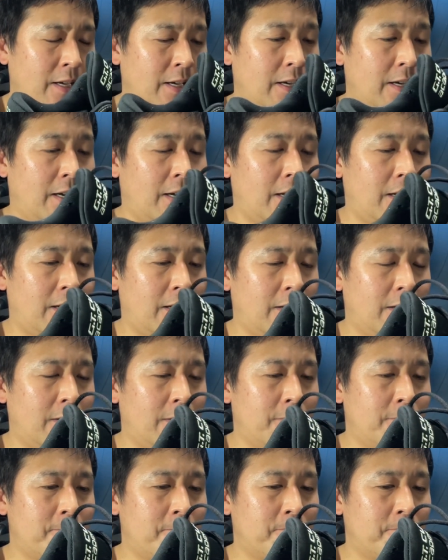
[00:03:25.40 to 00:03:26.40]

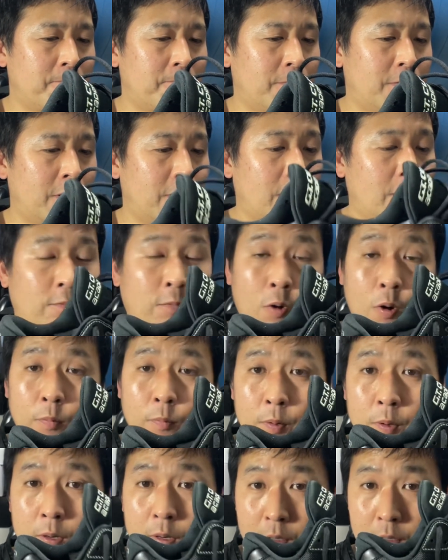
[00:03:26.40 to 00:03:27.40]
The
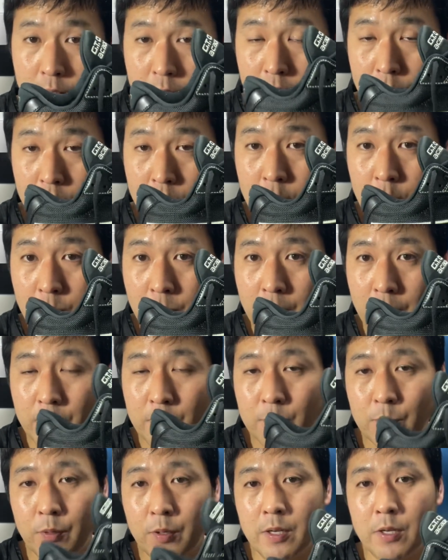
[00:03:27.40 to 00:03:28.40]
Forefoot Zoom Air
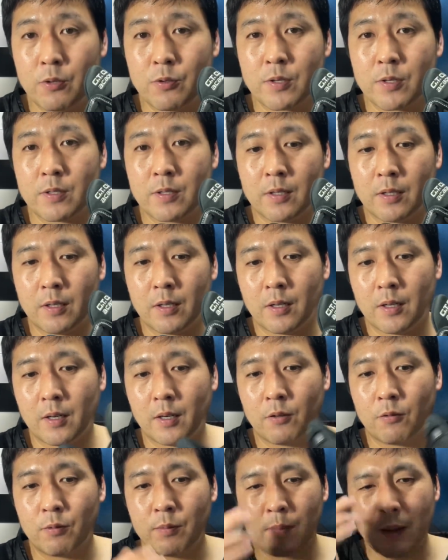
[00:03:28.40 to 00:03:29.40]
is pretty interesting.
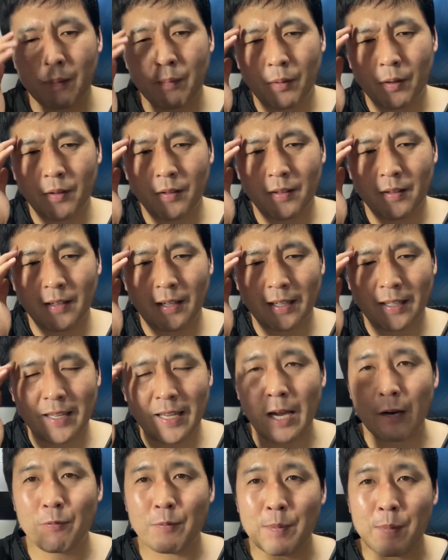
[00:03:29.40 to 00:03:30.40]
Remember I
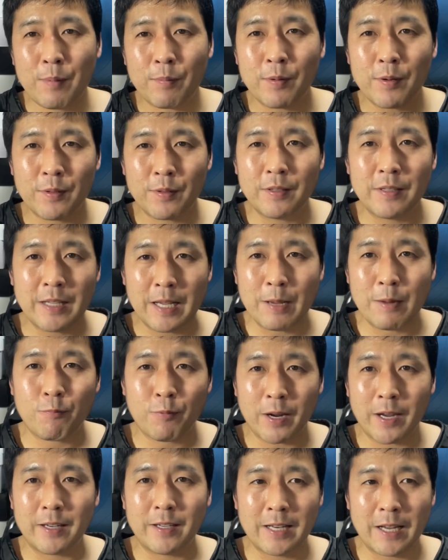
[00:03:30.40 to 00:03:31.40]
can't remember the name
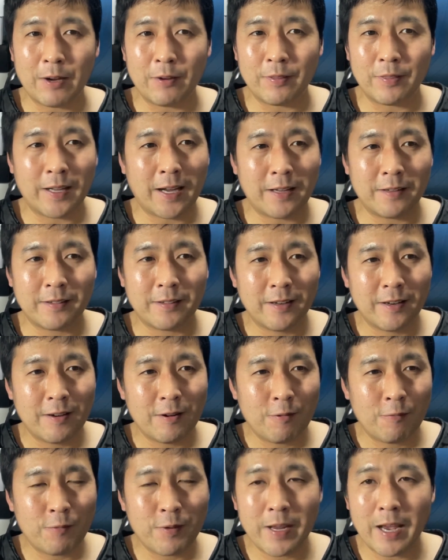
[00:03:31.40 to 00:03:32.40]
right now, not
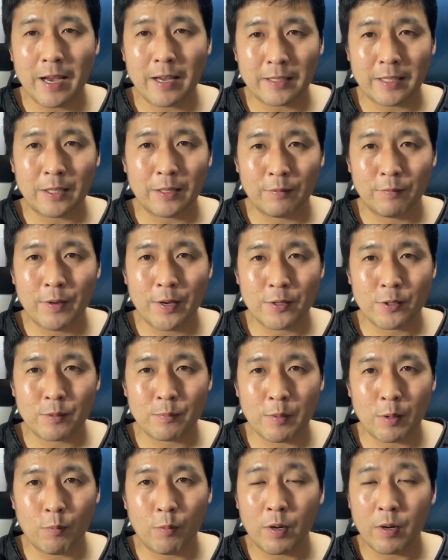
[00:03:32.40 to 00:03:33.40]
React Elevation,
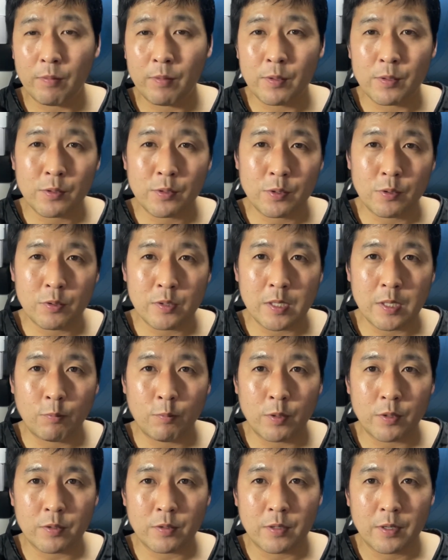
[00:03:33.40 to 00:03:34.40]
but one of the shoes that
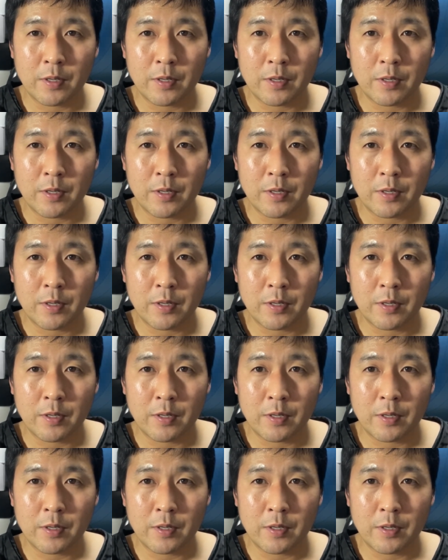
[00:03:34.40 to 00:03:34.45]
was